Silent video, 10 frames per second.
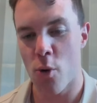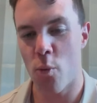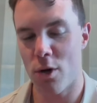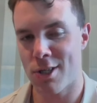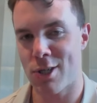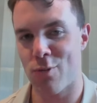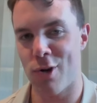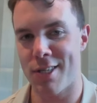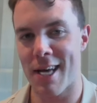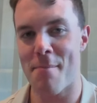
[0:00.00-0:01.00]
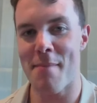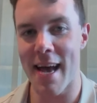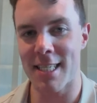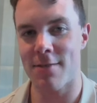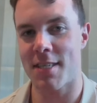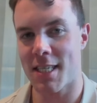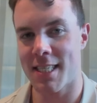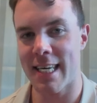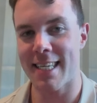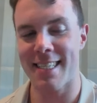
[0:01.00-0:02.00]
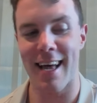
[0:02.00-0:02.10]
which was a massive success.